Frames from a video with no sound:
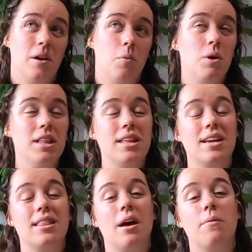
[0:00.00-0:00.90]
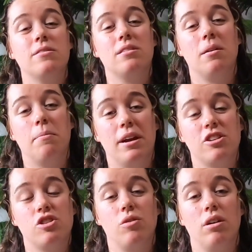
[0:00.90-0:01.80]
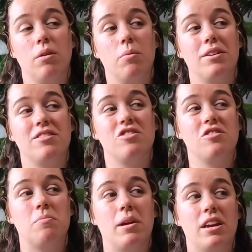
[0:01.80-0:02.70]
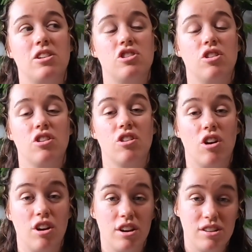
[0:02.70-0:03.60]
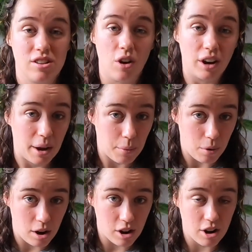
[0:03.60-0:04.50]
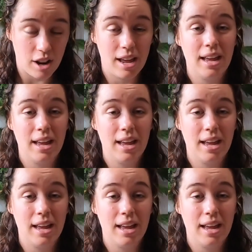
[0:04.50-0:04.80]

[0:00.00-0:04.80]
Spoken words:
One thing that was a big chore was just making sure the gardens all get watered.